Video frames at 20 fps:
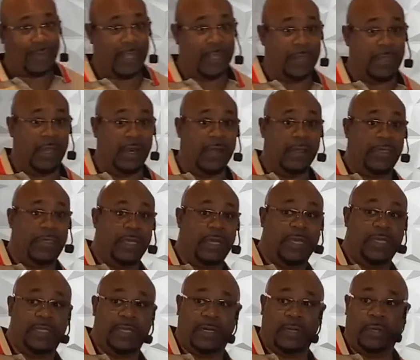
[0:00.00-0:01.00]
there are
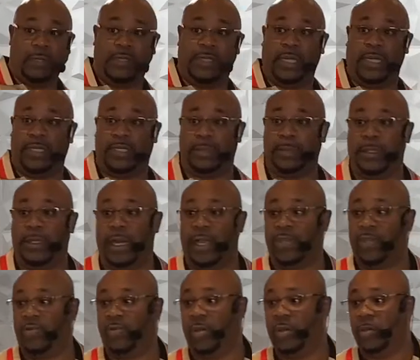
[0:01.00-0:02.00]
things in the Old Testament
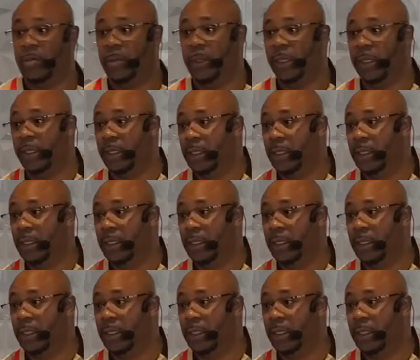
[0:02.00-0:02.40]
I struggle with.